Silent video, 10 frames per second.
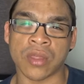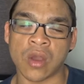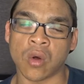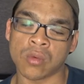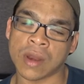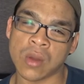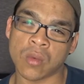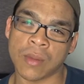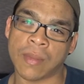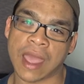they already
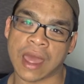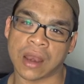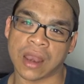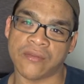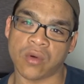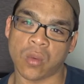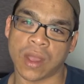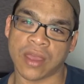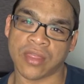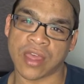want to be at a level
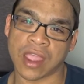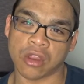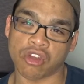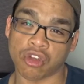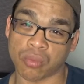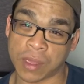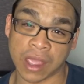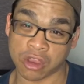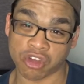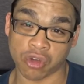where they can
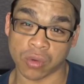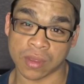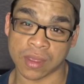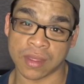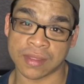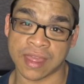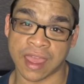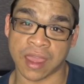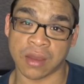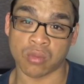pick and choose
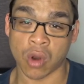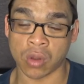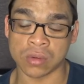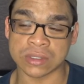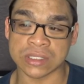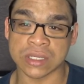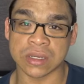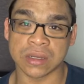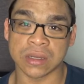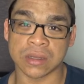their roles.
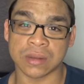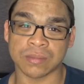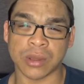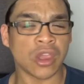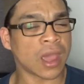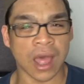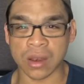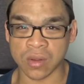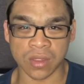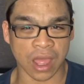But you
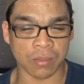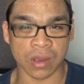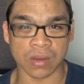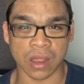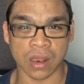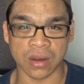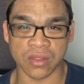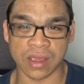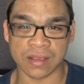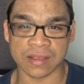can't do that, because a lot of
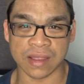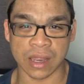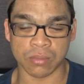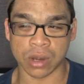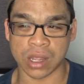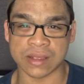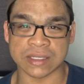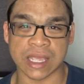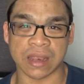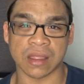these
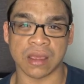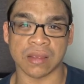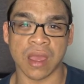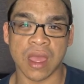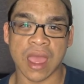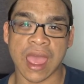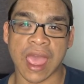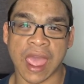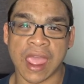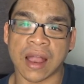celebrities and these
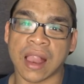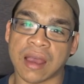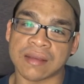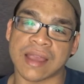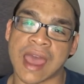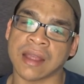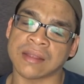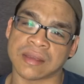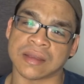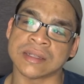A-class
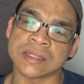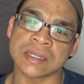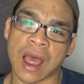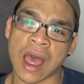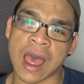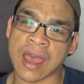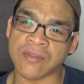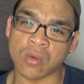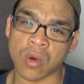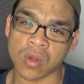actors are
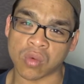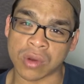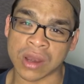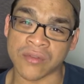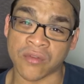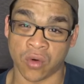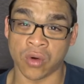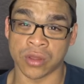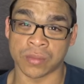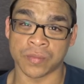having roles written for them.